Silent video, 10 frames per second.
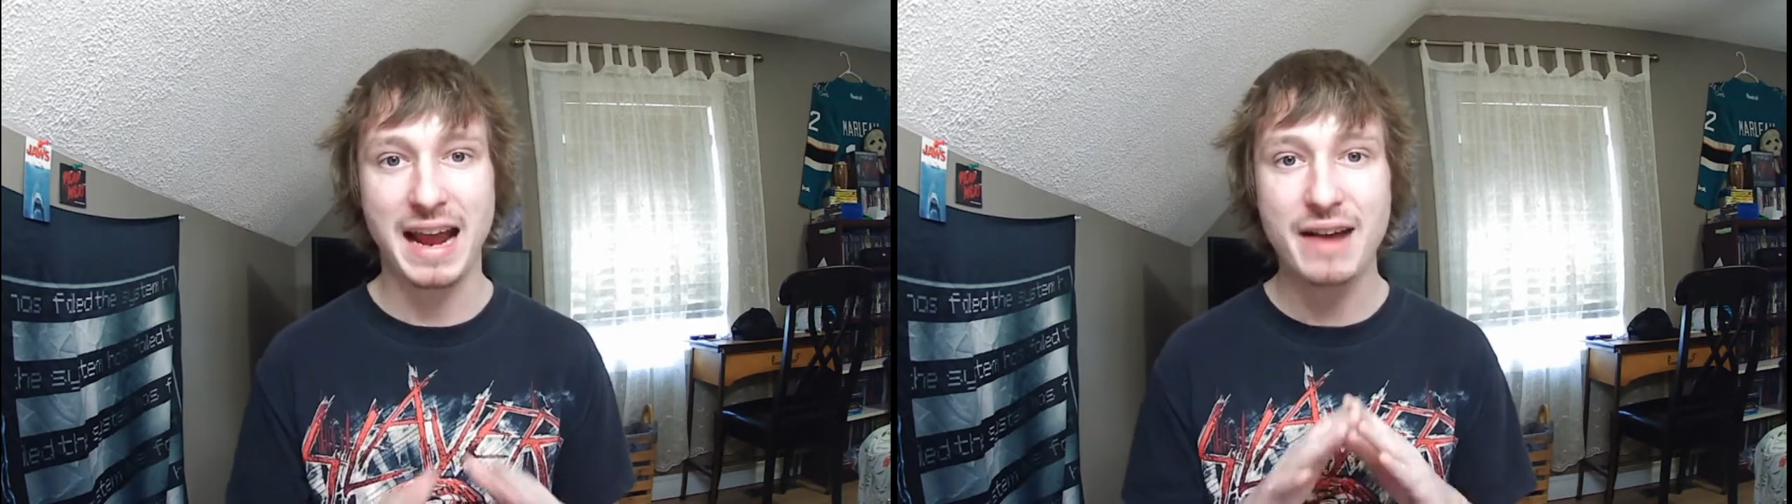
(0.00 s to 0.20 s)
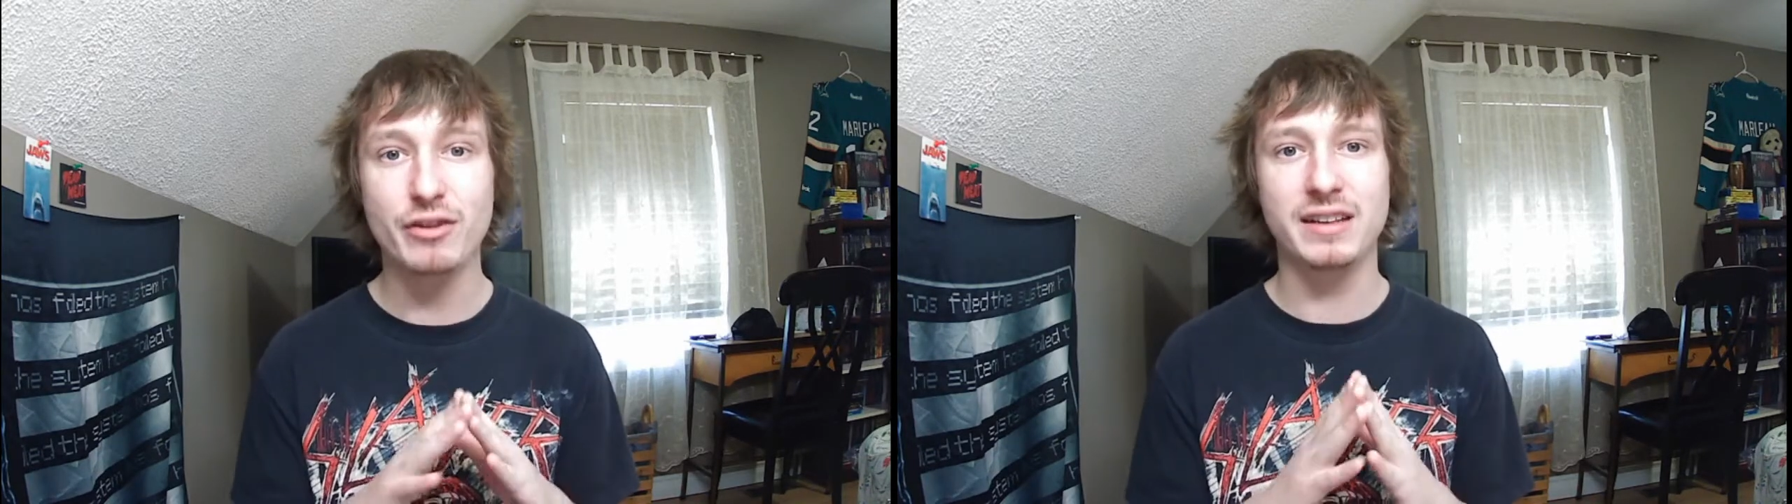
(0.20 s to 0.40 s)

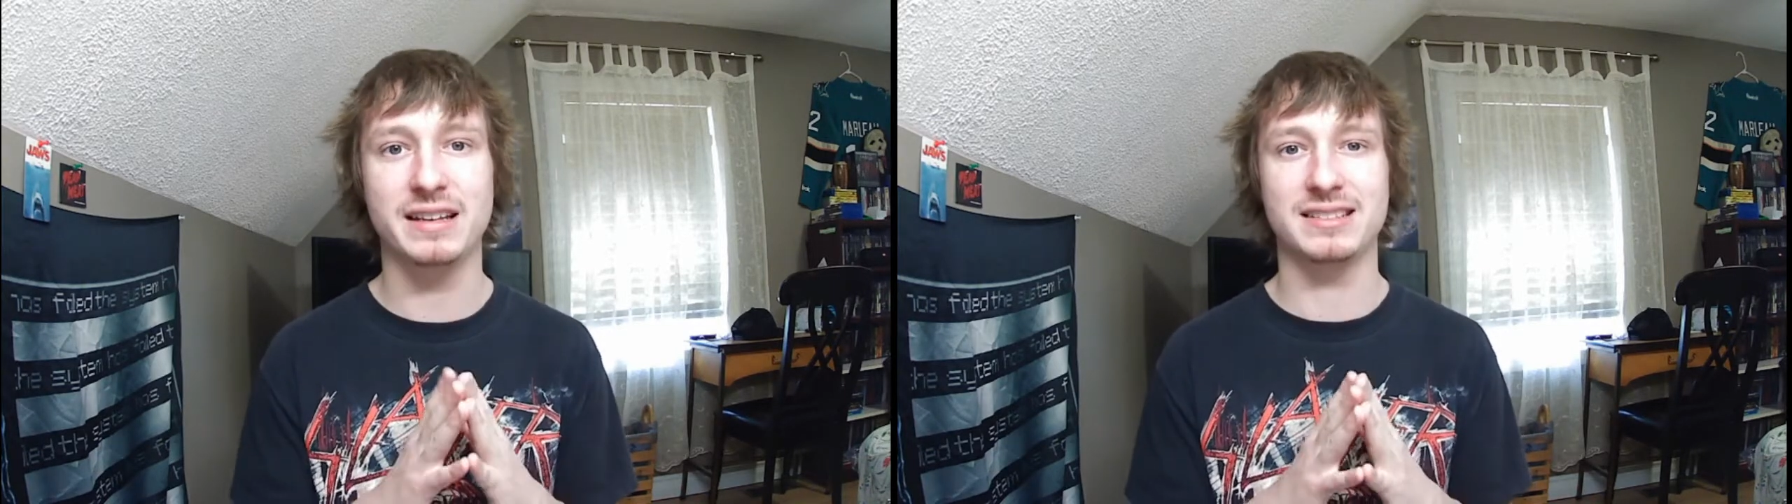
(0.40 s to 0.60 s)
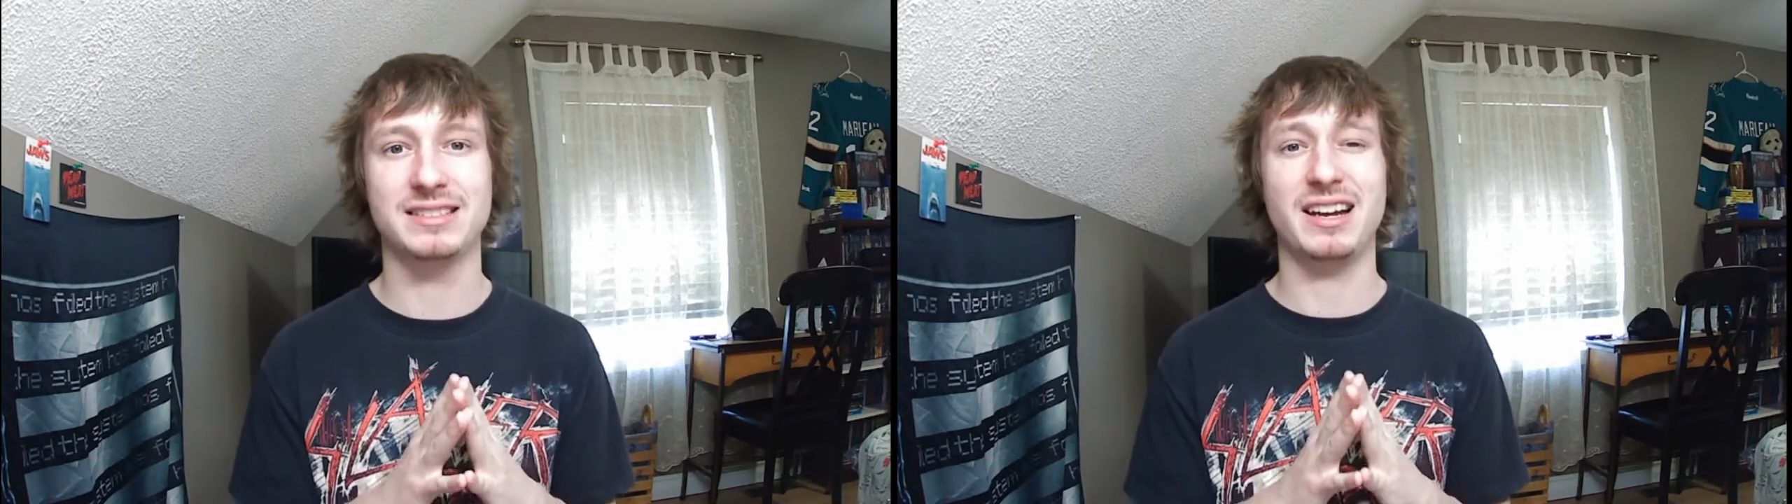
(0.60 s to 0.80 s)
everything
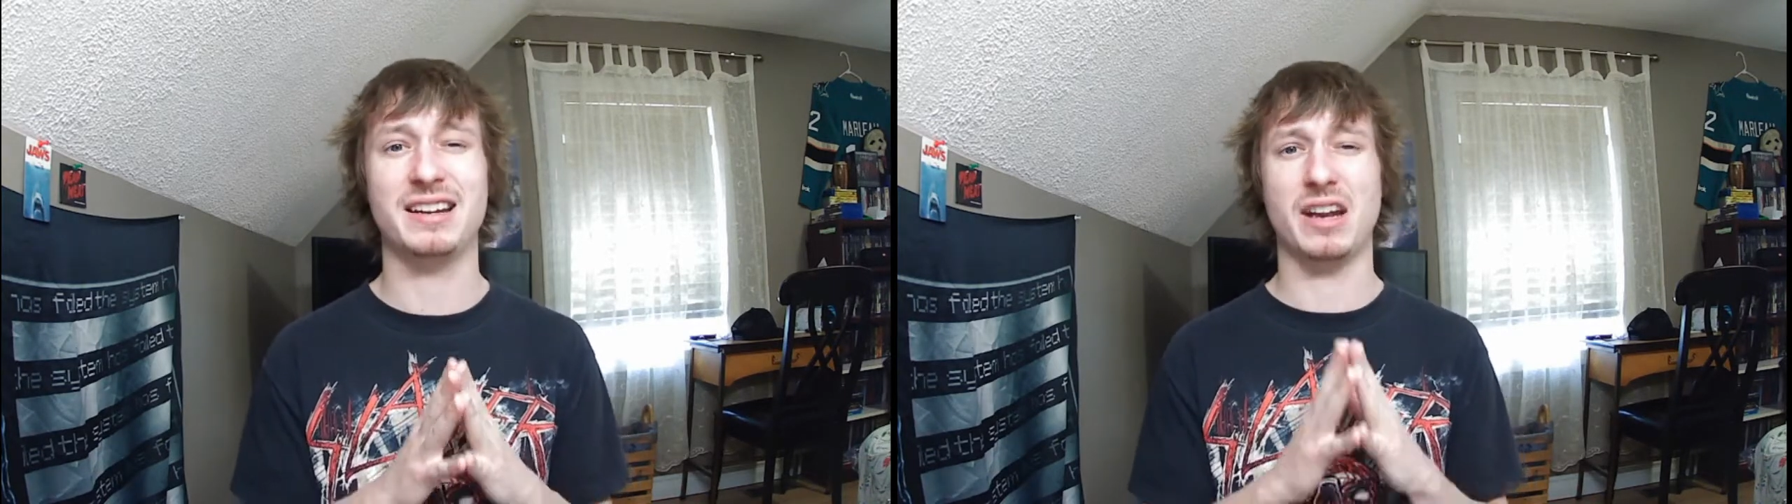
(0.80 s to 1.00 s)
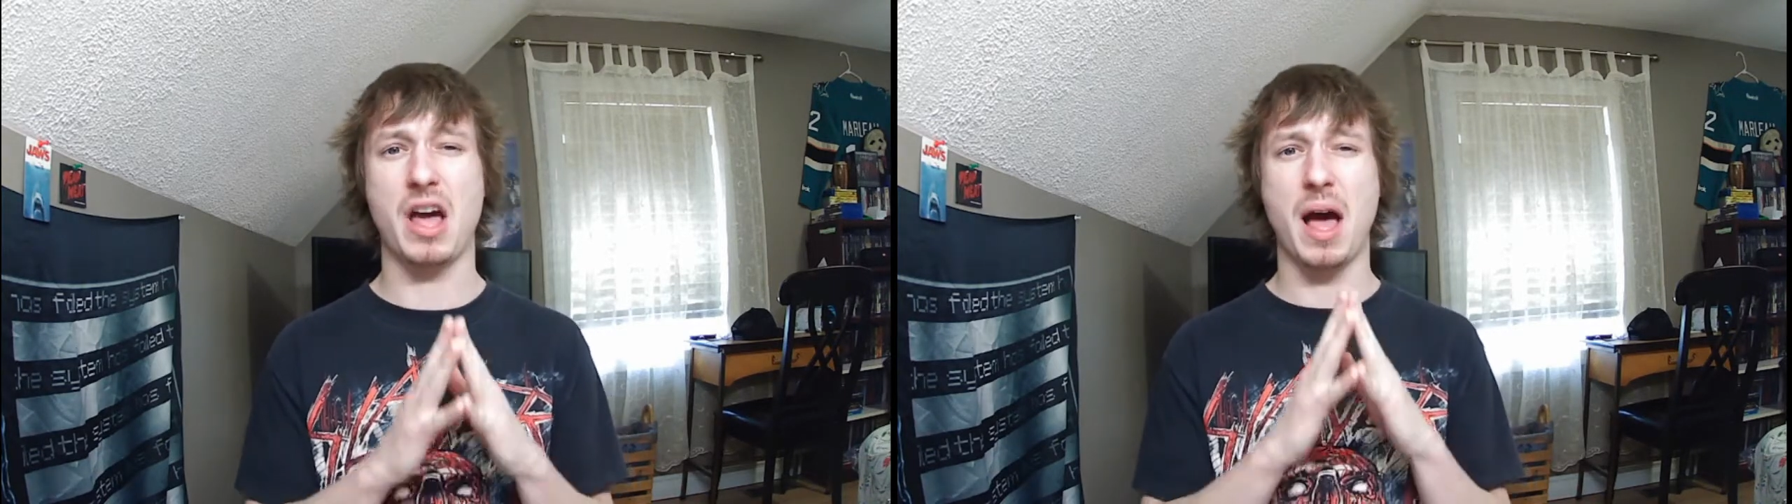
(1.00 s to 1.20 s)
is
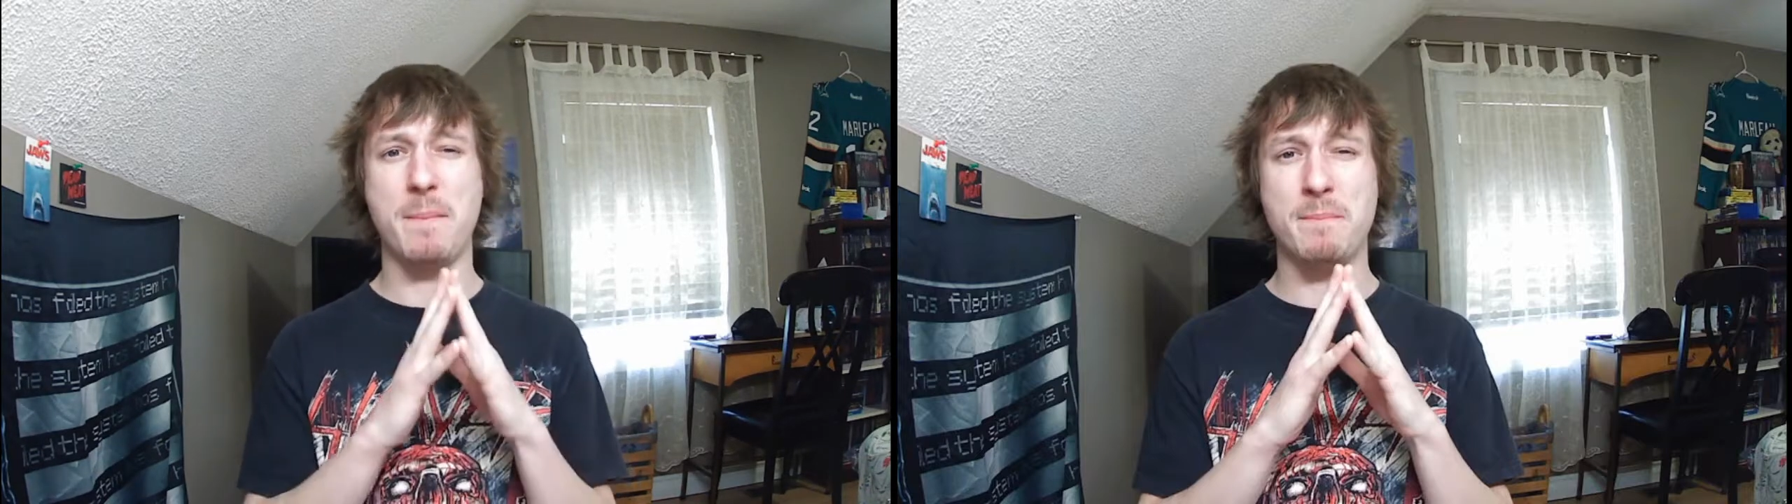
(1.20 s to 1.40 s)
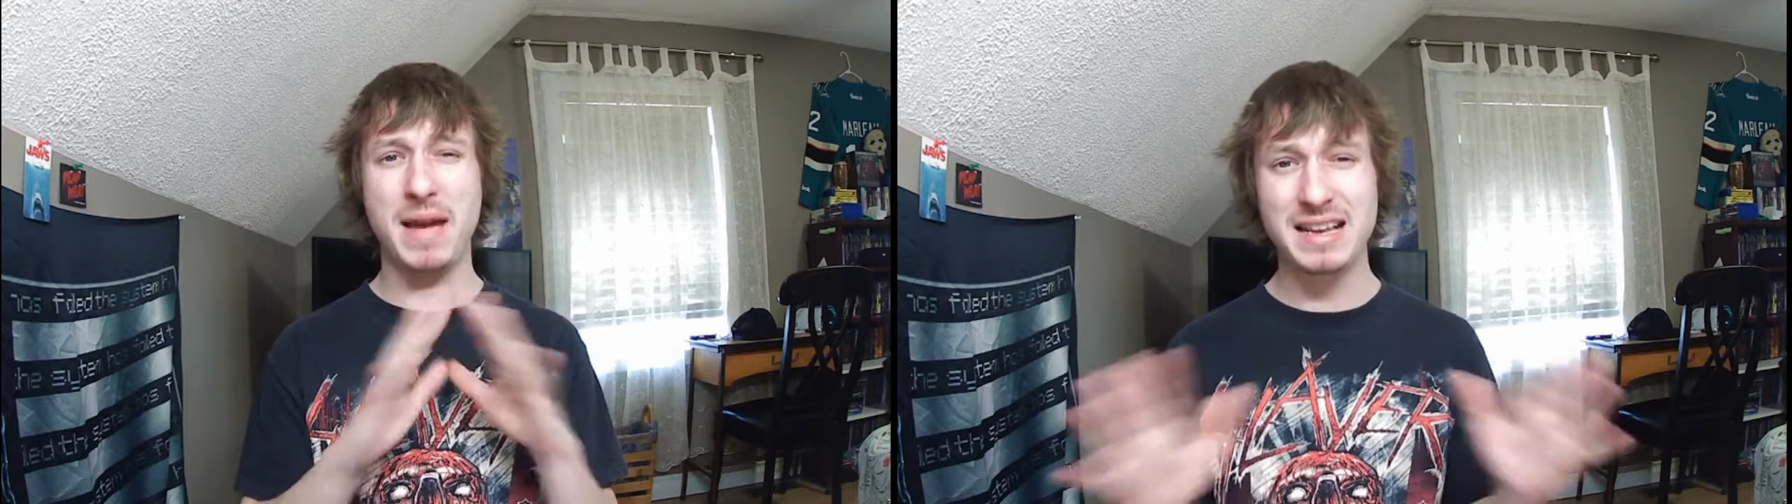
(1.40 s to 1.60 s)
done
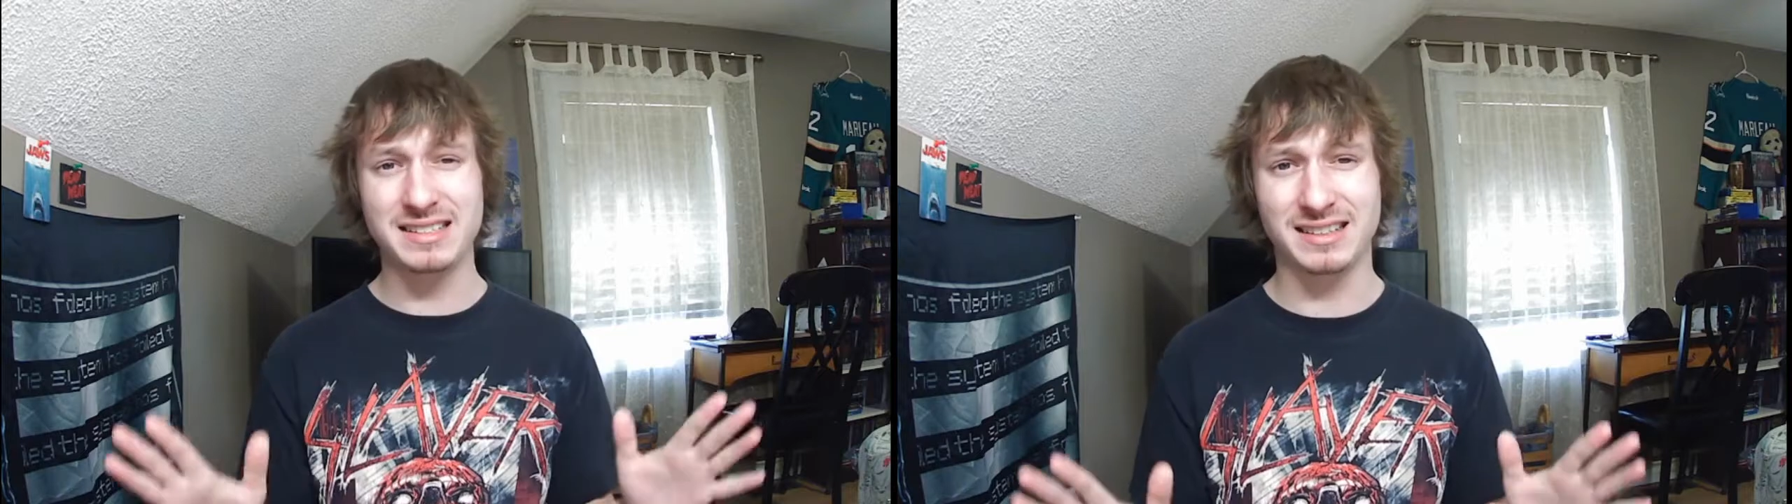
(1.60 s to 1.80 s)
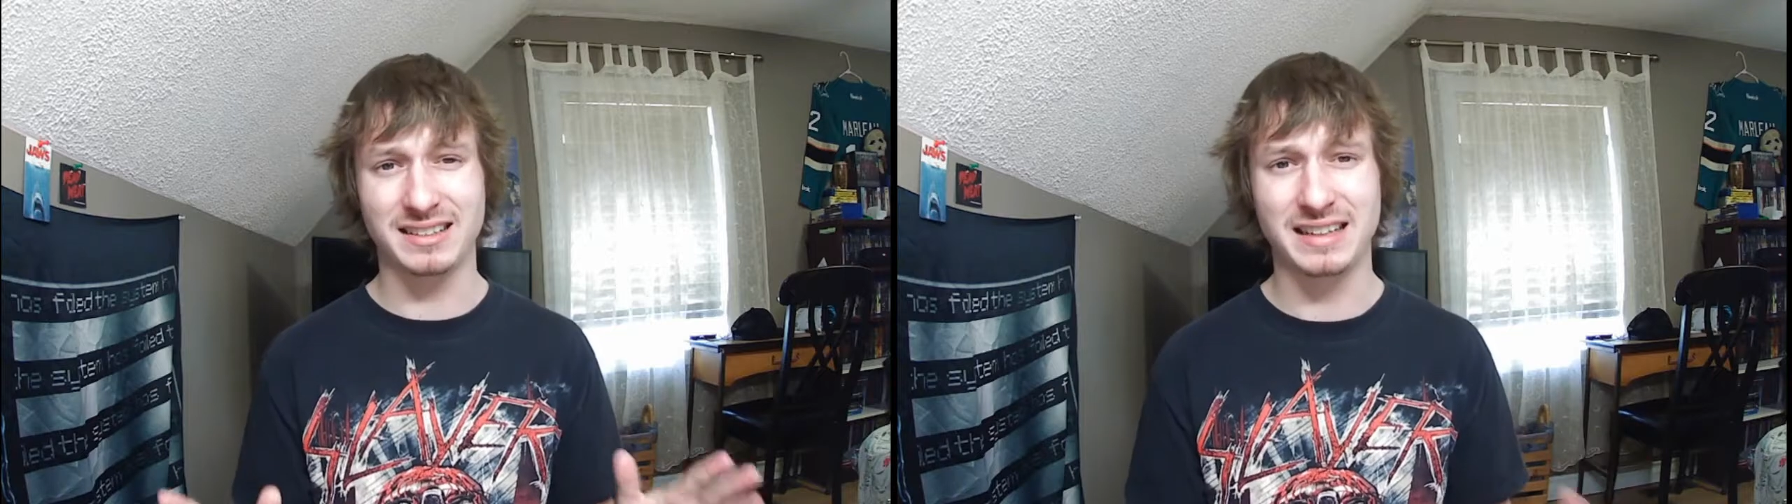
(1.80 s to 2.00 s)

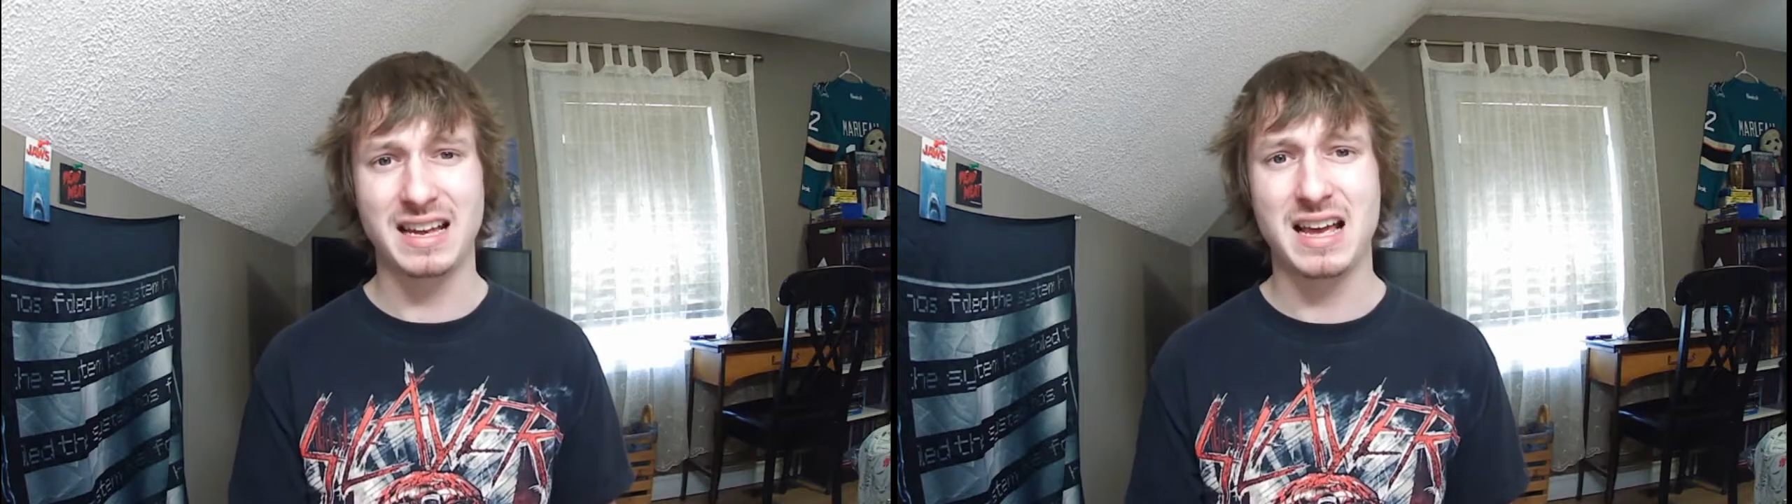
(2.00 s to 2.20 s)
amazingly.